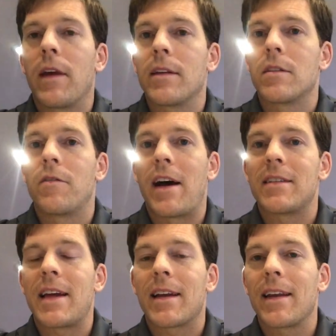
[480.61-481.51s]
and think it's the
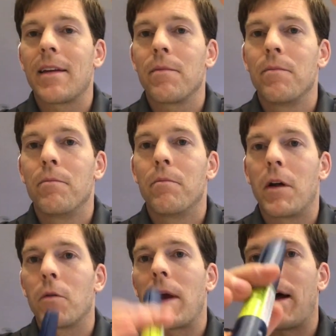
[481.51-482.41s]
fast acting,
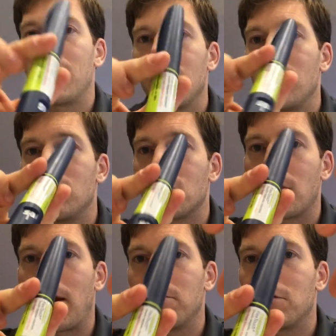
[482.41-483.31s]
but in reality, you
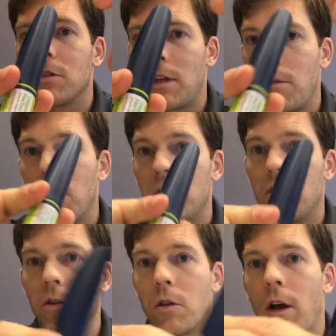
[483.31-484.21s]
just grab Tresiba, which
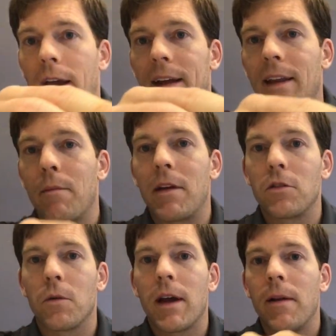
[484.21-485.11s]
is your long acting
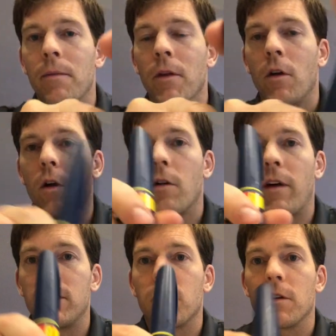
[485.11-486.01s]
basal rate, or
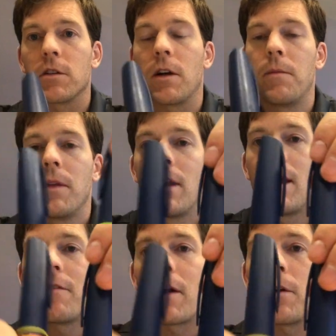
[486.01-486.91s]
vice versa.
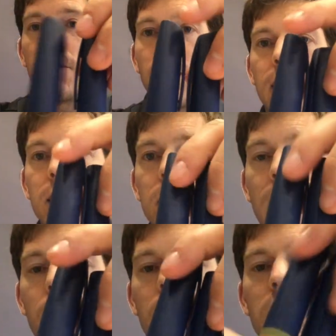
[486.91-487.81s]
If I were you guys,
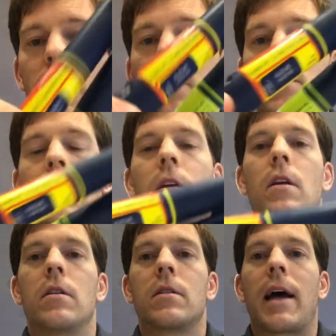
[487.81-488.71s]
I would change
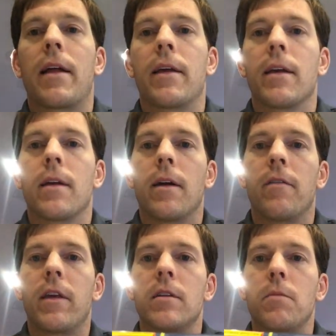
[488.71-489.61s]
the styling
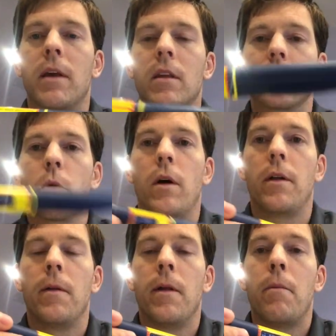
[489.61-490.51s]
of these, make this
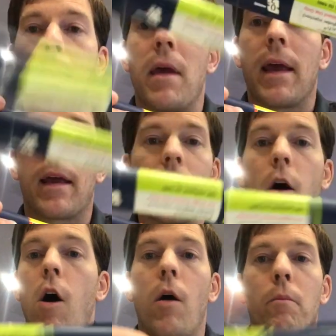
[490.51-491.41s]
one pink,
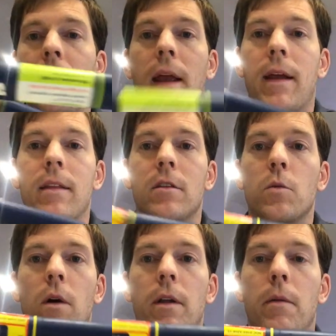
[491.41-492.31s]
all pink, and
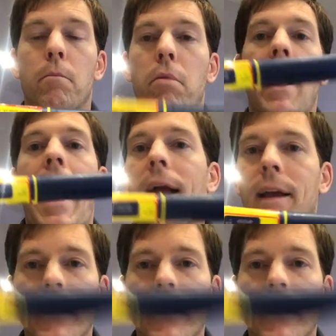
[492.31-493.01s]
this one black,